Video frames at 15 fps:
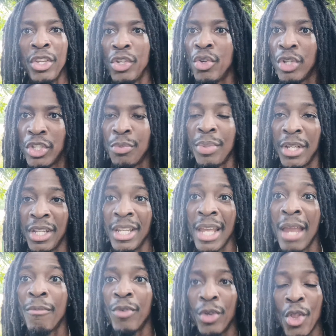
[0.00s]
You know, he's been in the
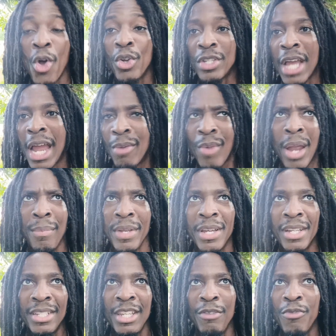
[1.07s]
game for a long time, right?
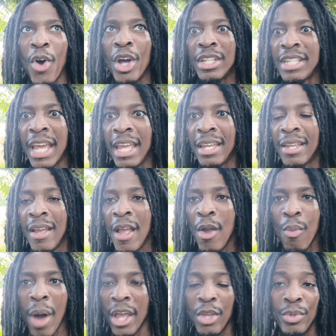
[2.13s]
Because he fought Tank
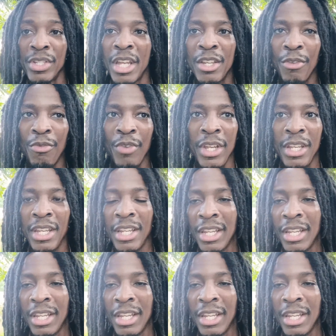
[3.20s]
while he was undefeated,